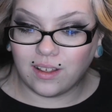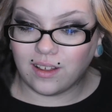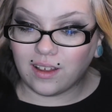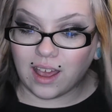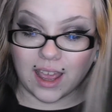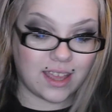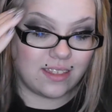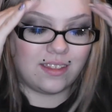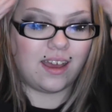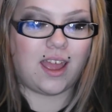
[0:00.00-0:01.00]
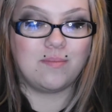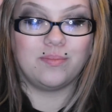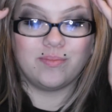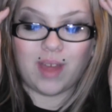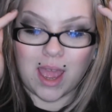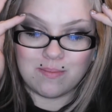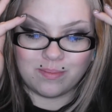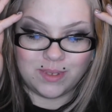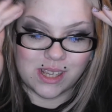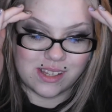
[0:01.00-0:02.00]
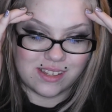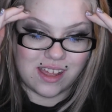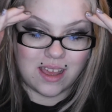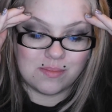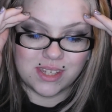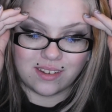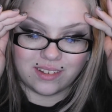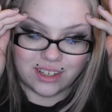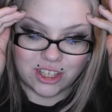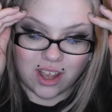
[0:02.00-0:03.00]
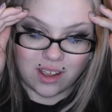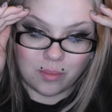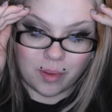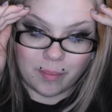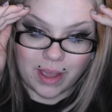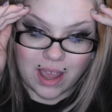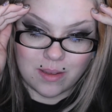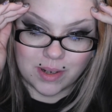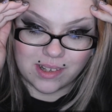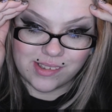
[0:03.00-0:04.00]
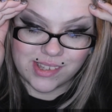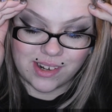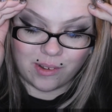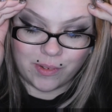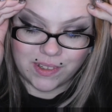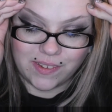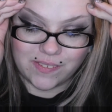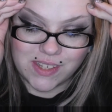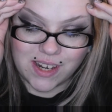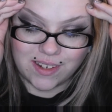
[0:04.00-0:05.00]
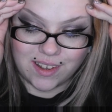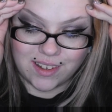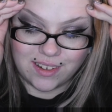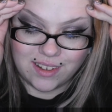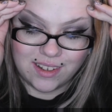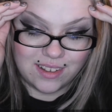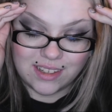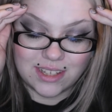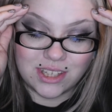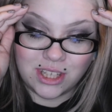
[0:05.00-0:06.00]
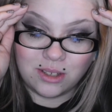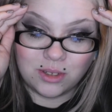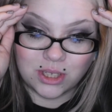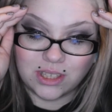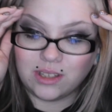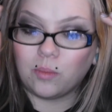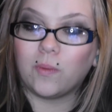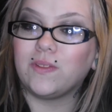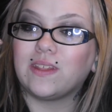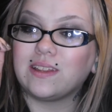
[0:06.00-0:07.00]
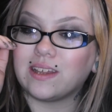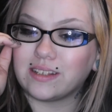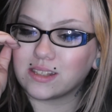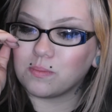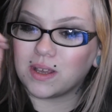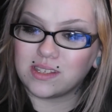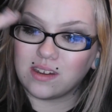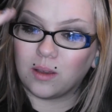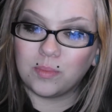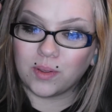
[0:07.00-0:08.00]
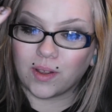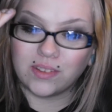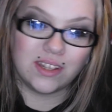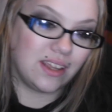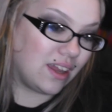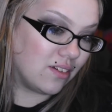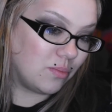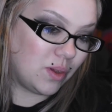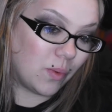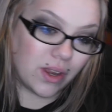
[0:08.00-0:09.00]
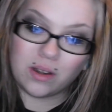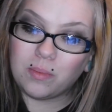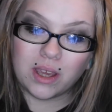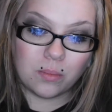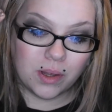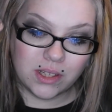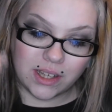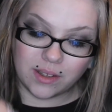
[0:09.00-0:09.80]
I'm still in shock about my eyebrows and how well they've stayed on. That's usually the one thing that gets messed up throughout the day of me wearing makeup all day.